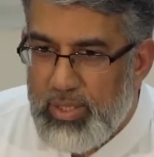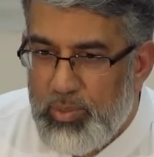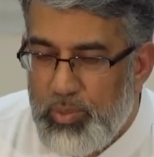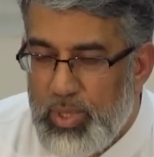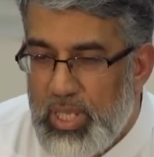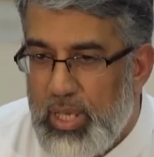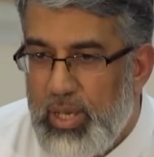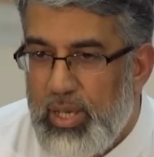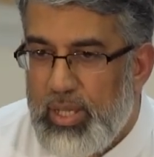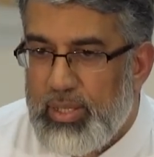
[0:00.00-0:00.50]

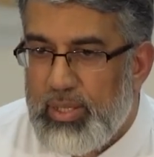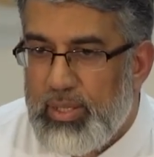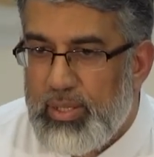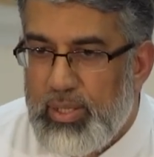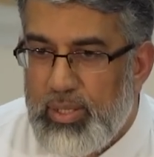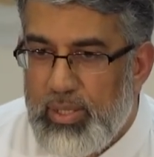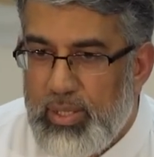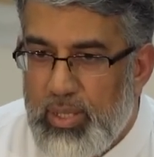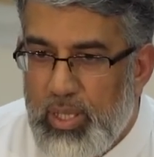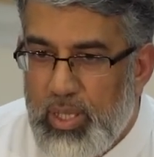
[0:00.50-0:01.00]
We can't.
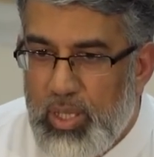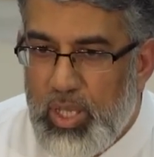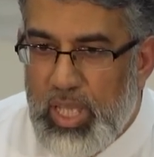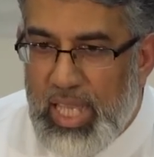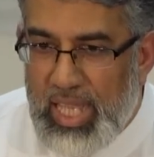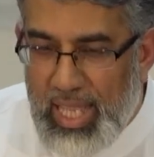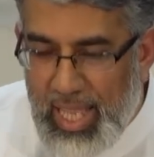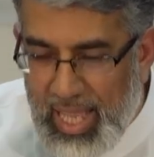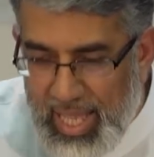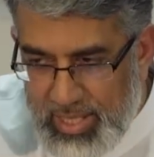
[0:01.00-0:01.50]

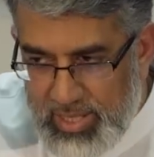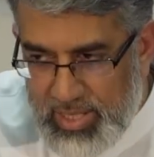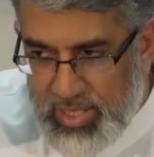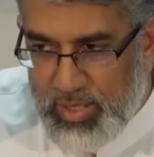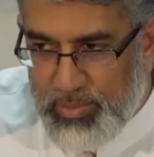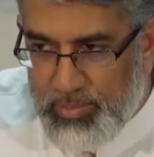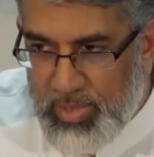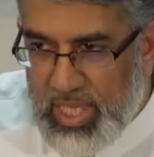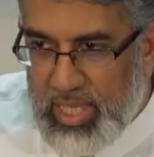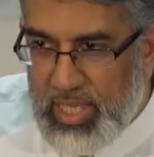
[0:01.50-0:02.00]
It has
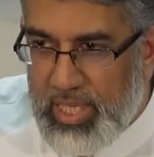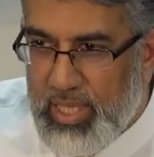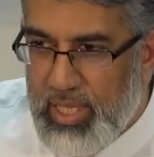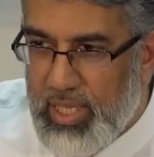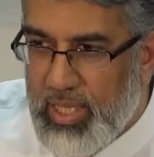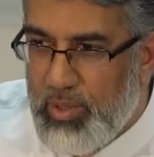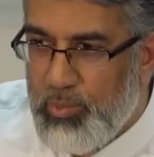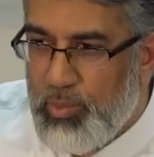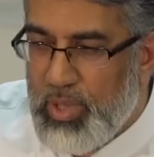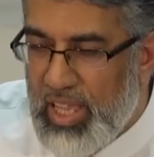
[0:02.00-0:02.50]
to
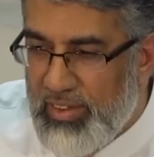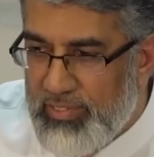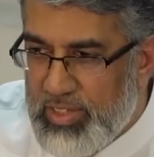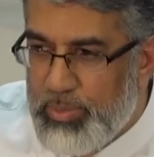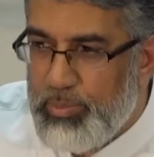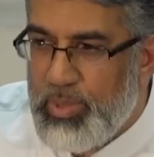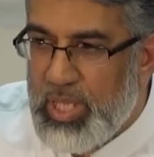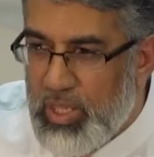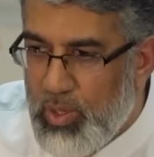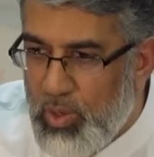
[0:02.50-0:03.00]
be, we have
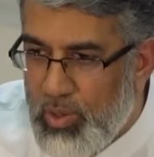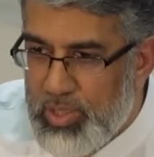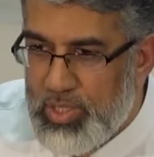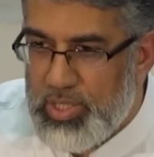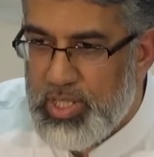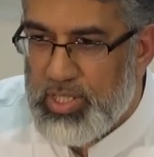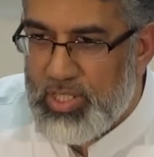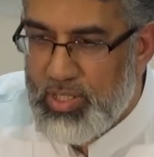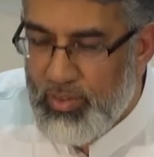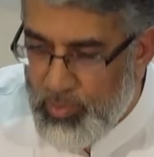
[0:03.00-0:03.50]
to be
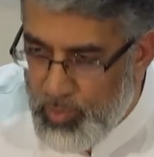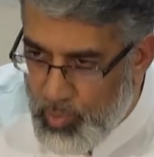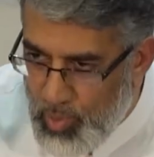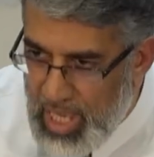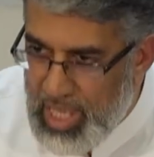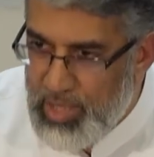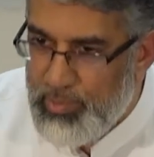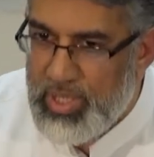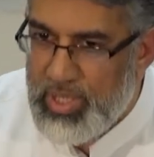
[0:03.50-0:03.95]
conscious of why